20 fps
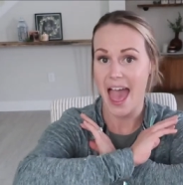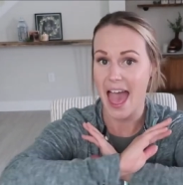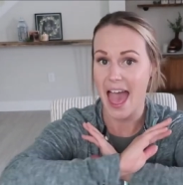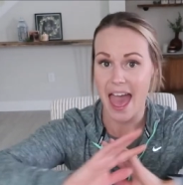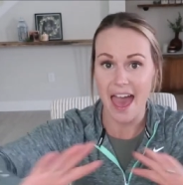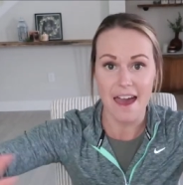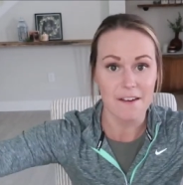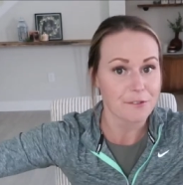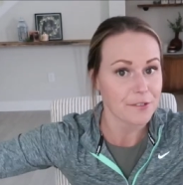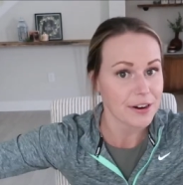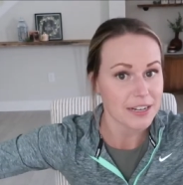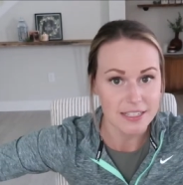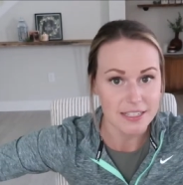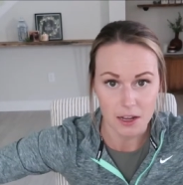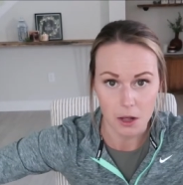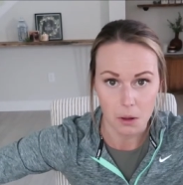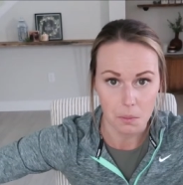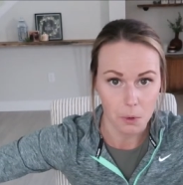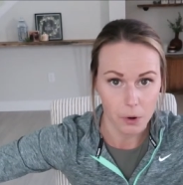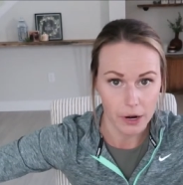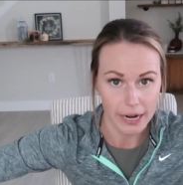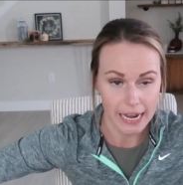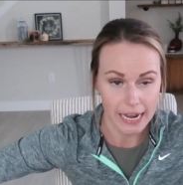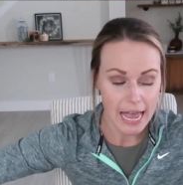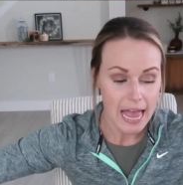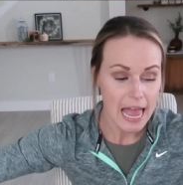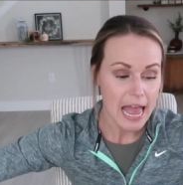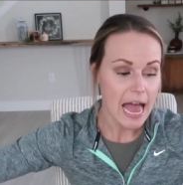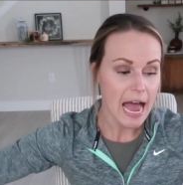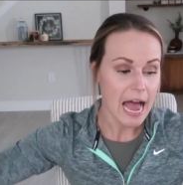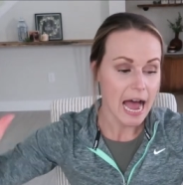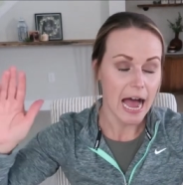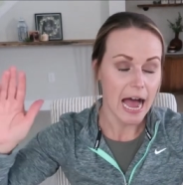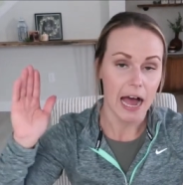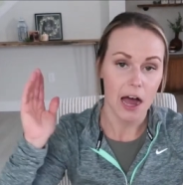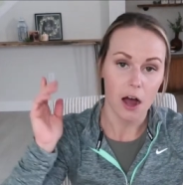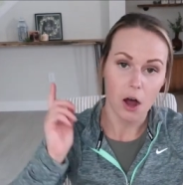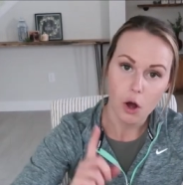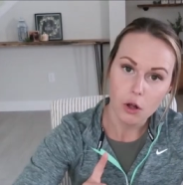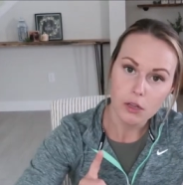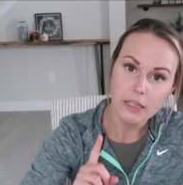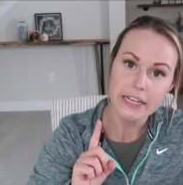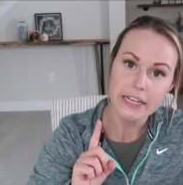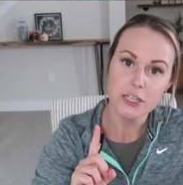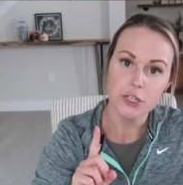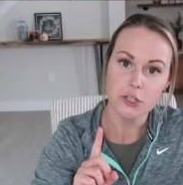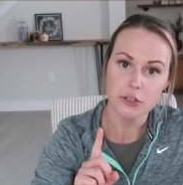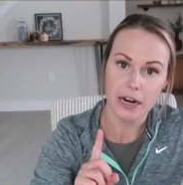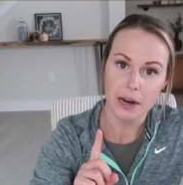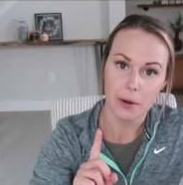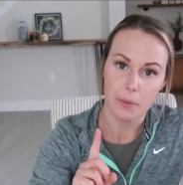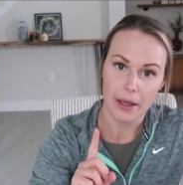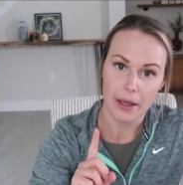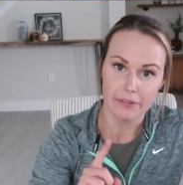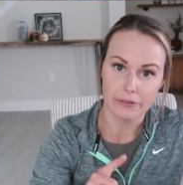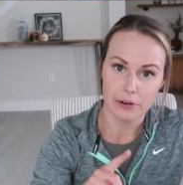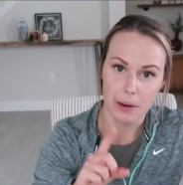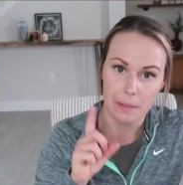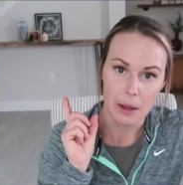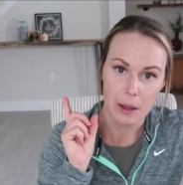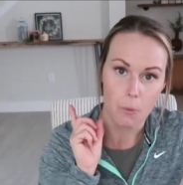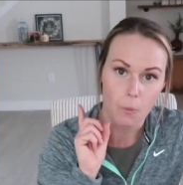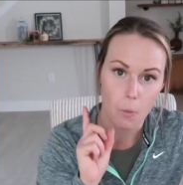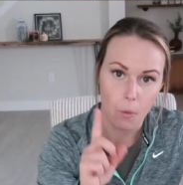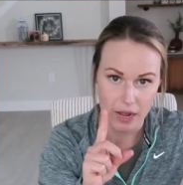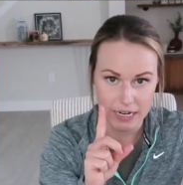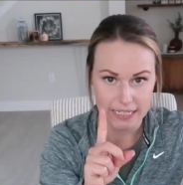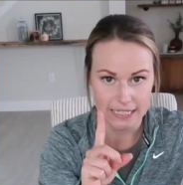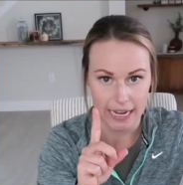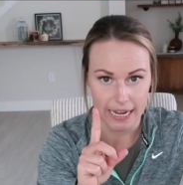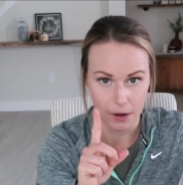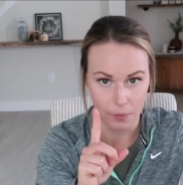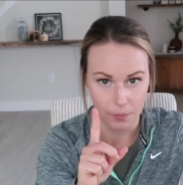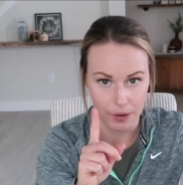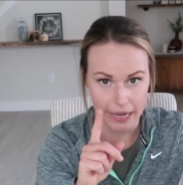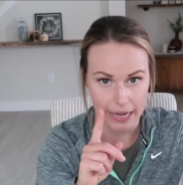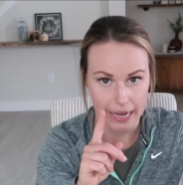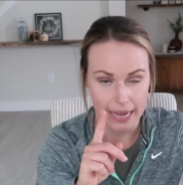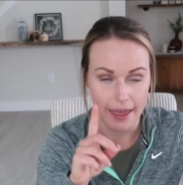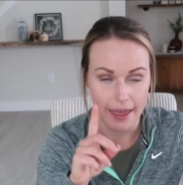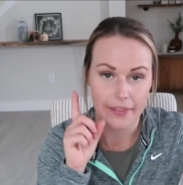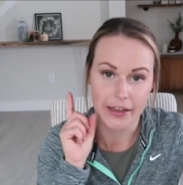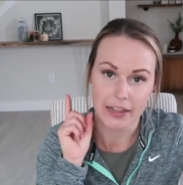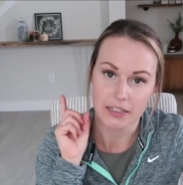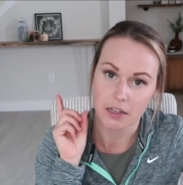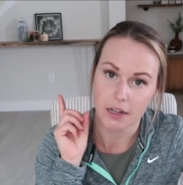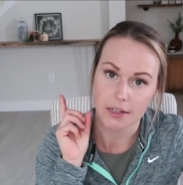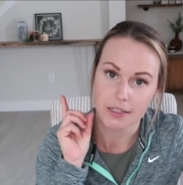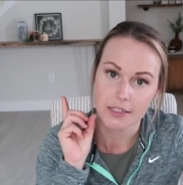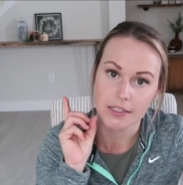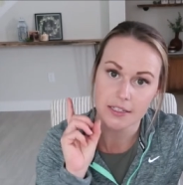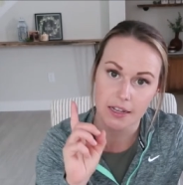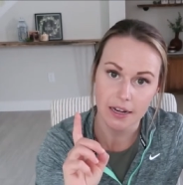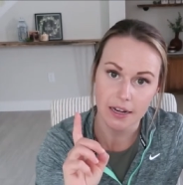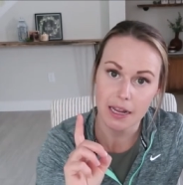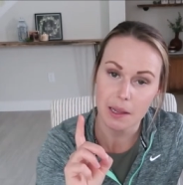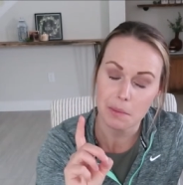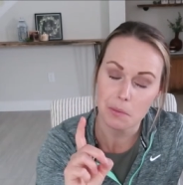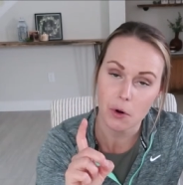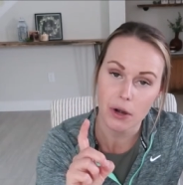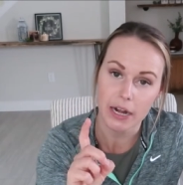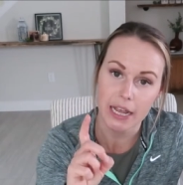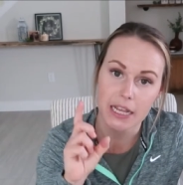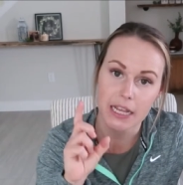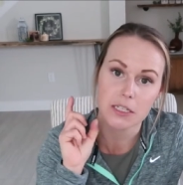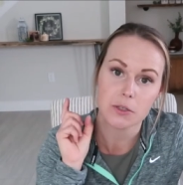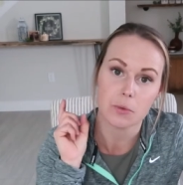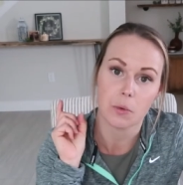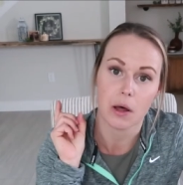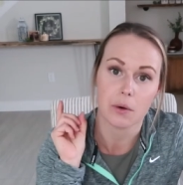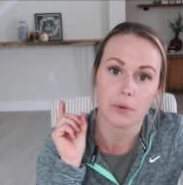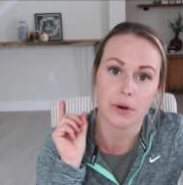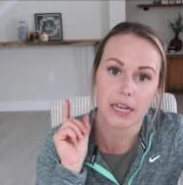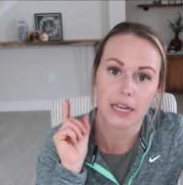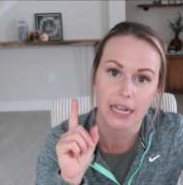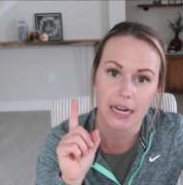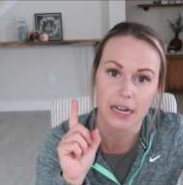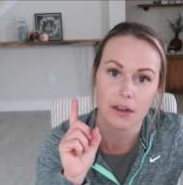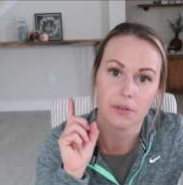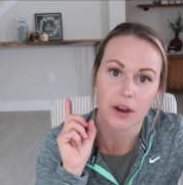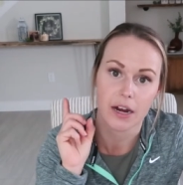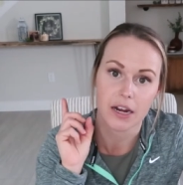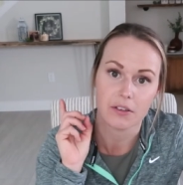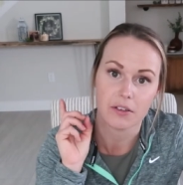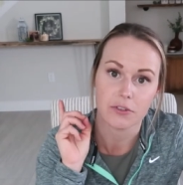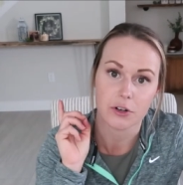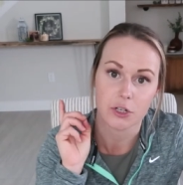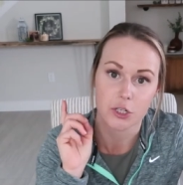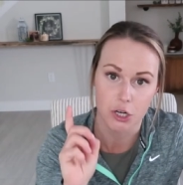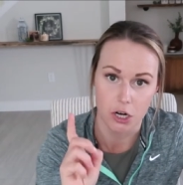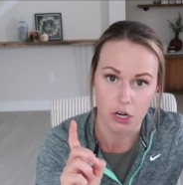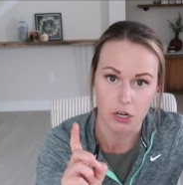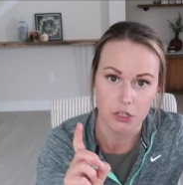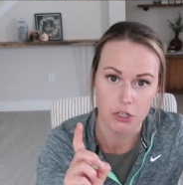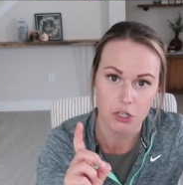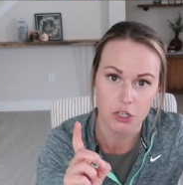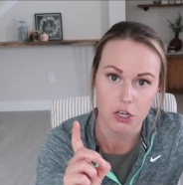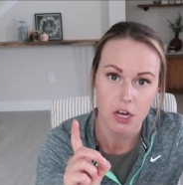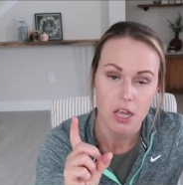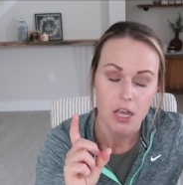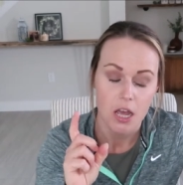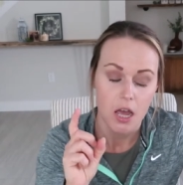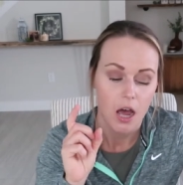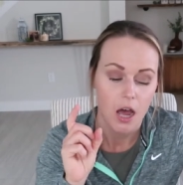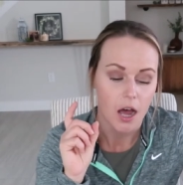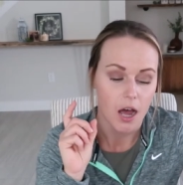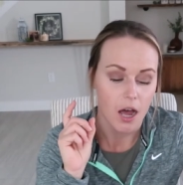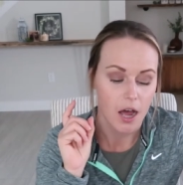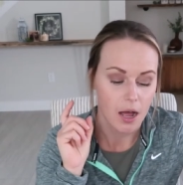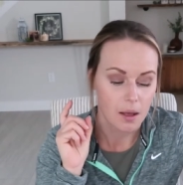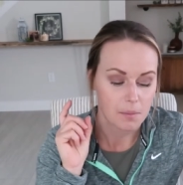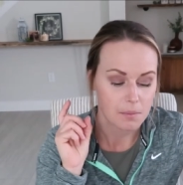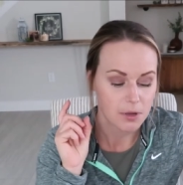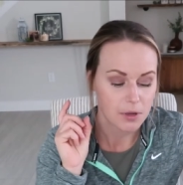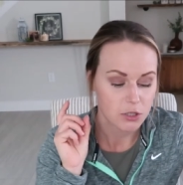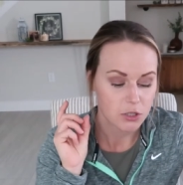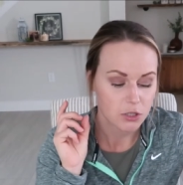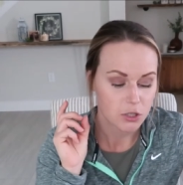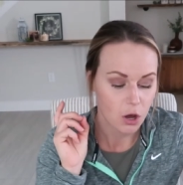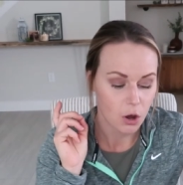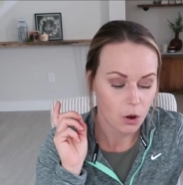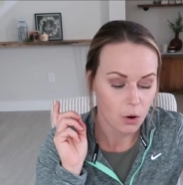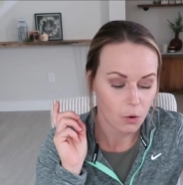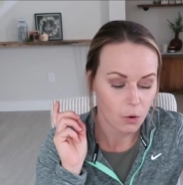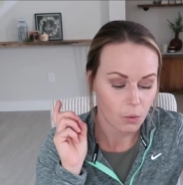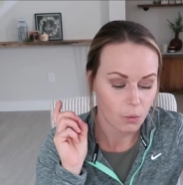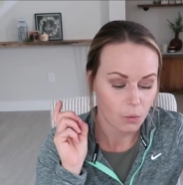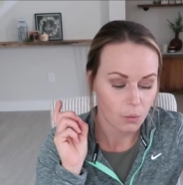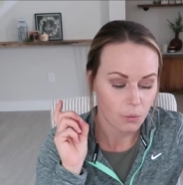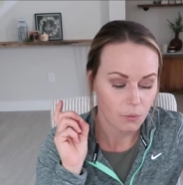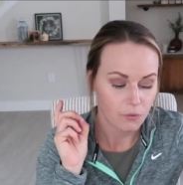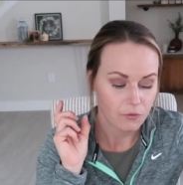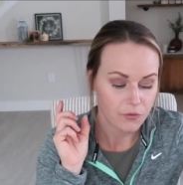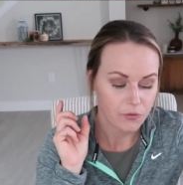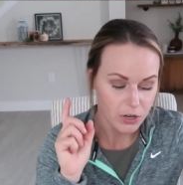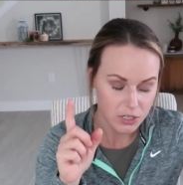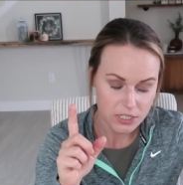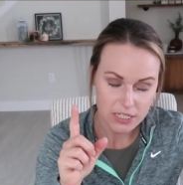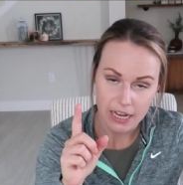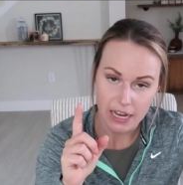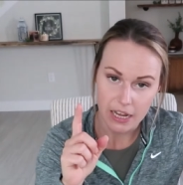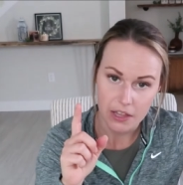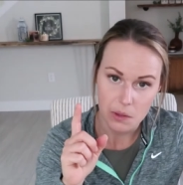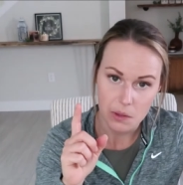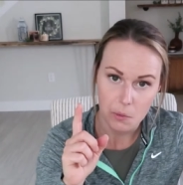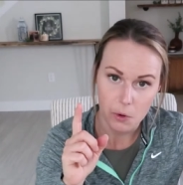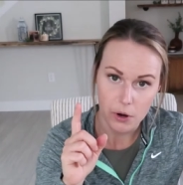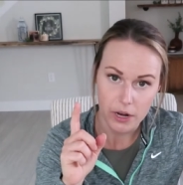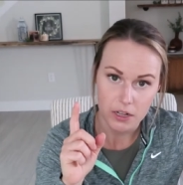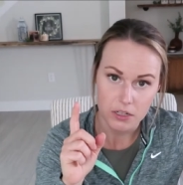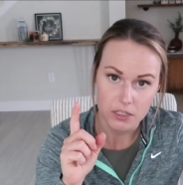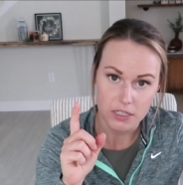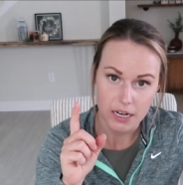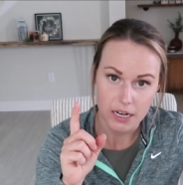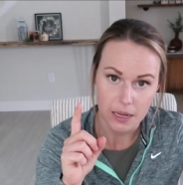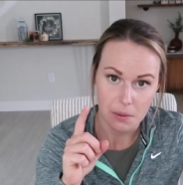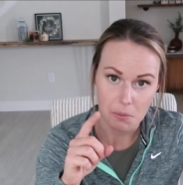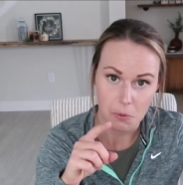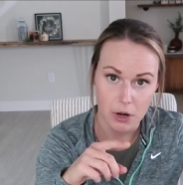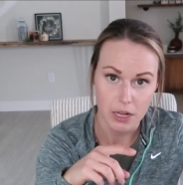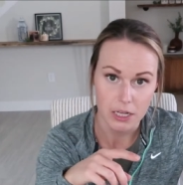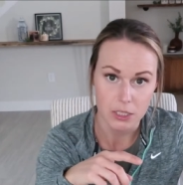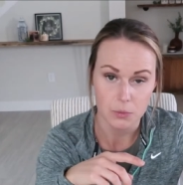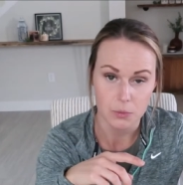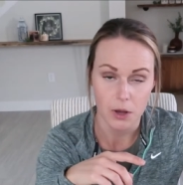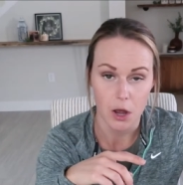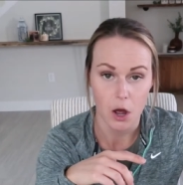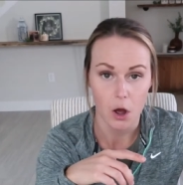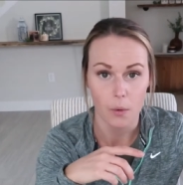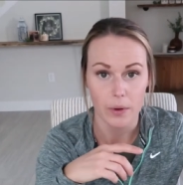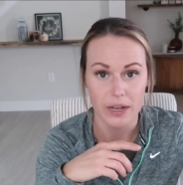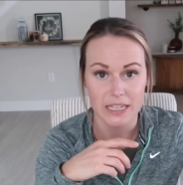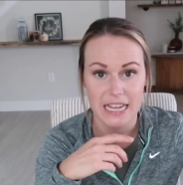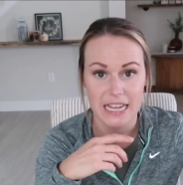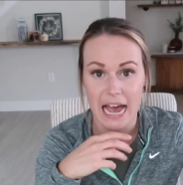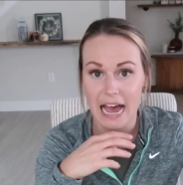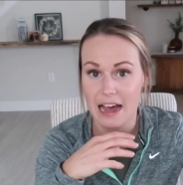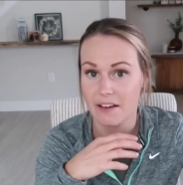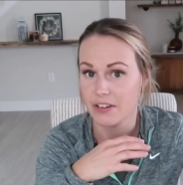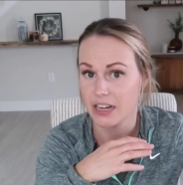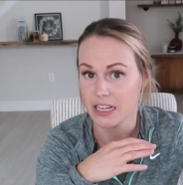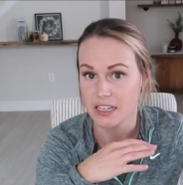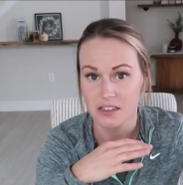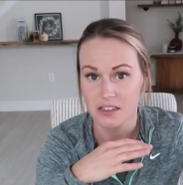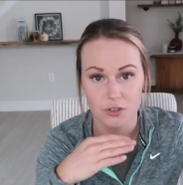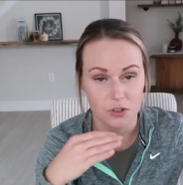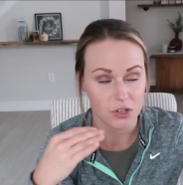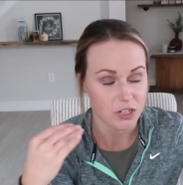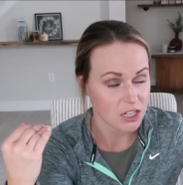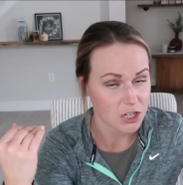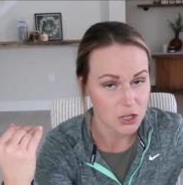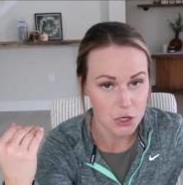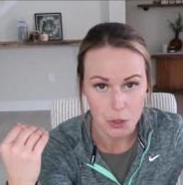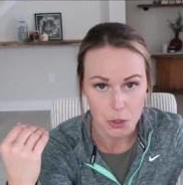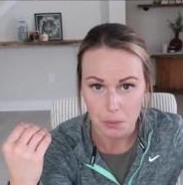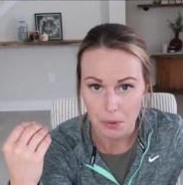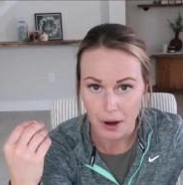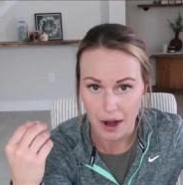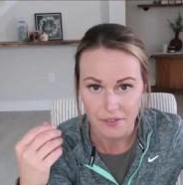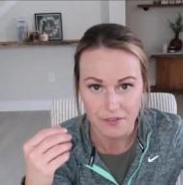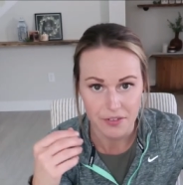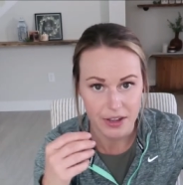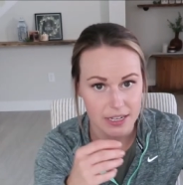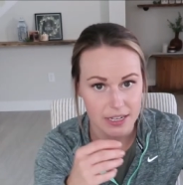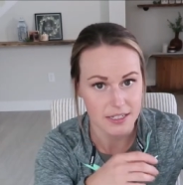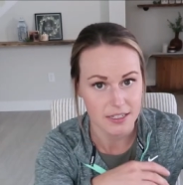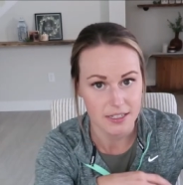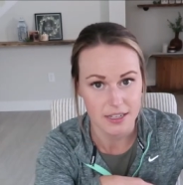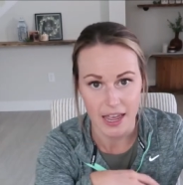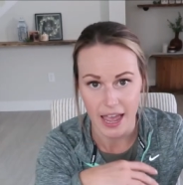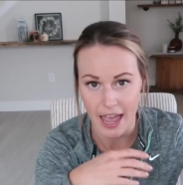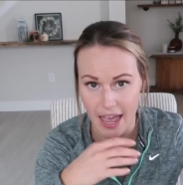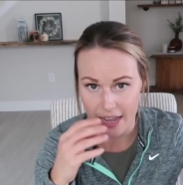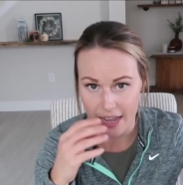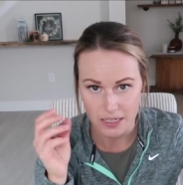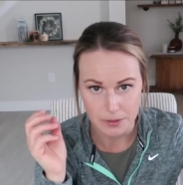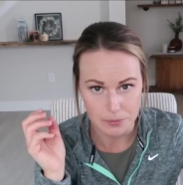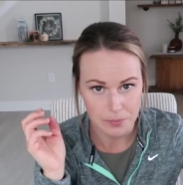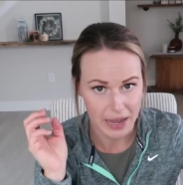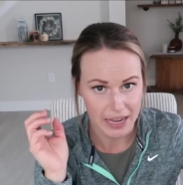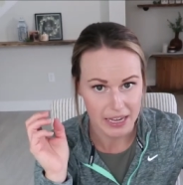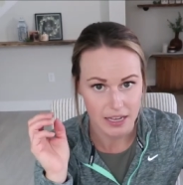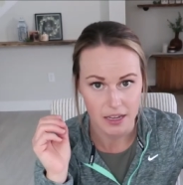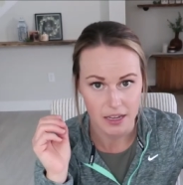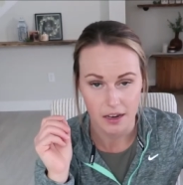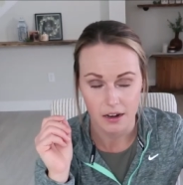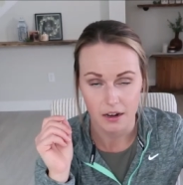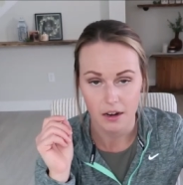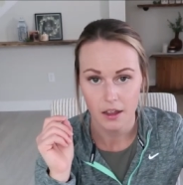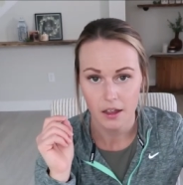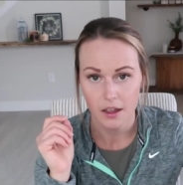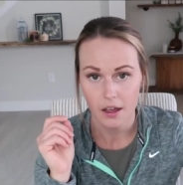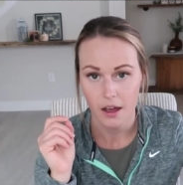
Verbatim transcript: every single morning. I only stray away from it one day a week, and that's on Sunday mornings while we're getting ready for church. Um, so First thing in the morning on Sunday mornings, we always have a traditional breakfast, eggs, bacon,